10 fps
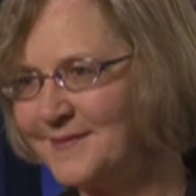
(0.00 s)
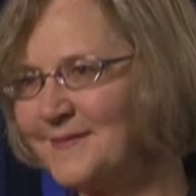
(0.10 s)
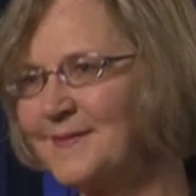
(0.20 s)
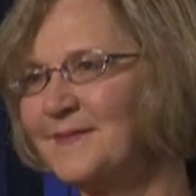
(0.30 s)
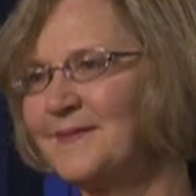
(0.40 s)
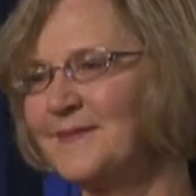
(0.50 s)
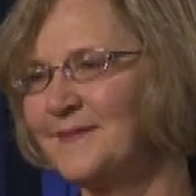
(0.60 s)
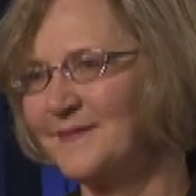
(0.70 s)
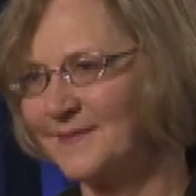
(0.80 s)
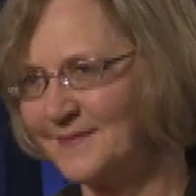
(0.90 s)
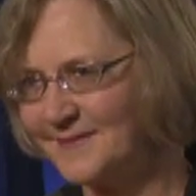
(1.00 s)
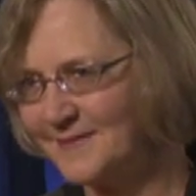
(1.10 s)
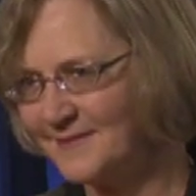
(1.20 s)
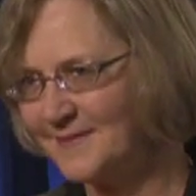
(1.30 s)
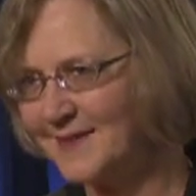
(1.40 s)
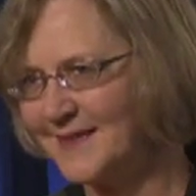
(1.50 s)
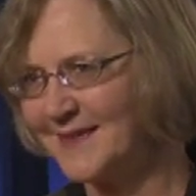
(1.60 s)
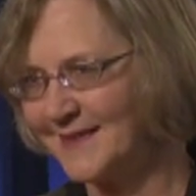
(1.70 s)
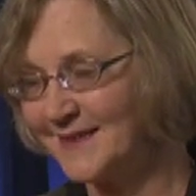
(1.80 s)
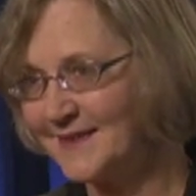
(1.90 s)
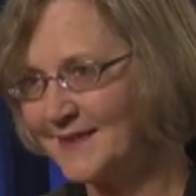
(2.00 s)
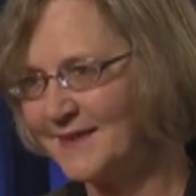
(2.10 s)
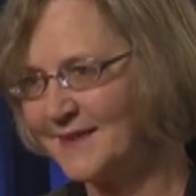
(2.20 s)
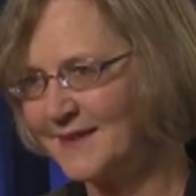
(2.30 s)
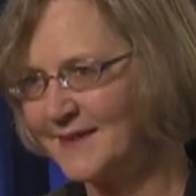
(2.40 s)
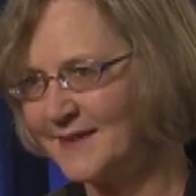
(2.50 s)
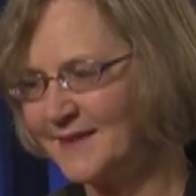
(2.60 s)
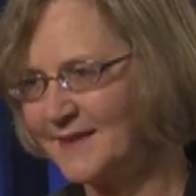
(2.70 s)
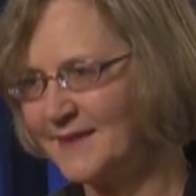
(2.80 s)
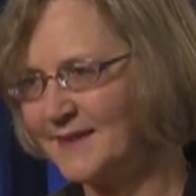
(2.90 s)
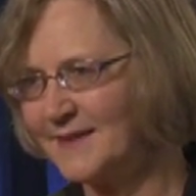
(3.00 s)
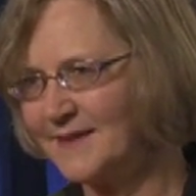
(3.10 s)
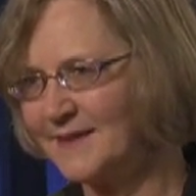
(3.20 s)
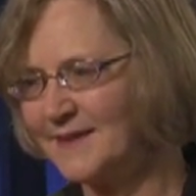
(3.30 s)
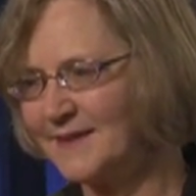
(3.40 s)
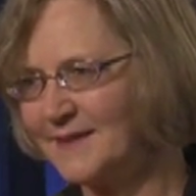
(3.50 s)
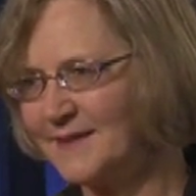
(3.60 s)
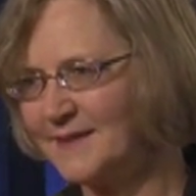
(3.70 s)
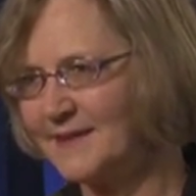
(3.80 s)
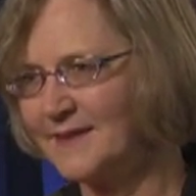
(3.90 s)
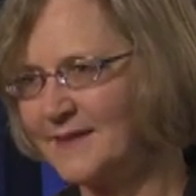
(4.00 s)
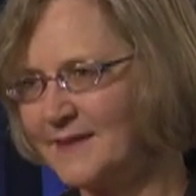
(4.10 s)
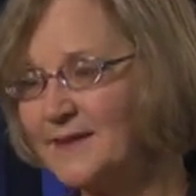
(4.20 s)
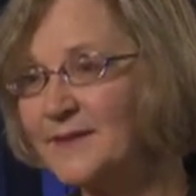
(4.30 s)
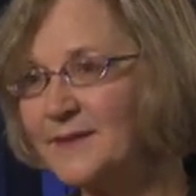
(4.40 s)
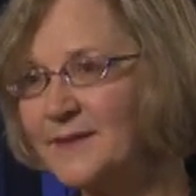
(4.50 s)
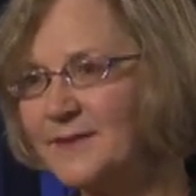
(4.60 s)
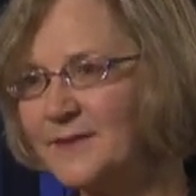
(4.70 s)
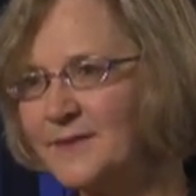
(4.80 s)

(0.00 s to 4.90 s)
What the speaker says: (silent)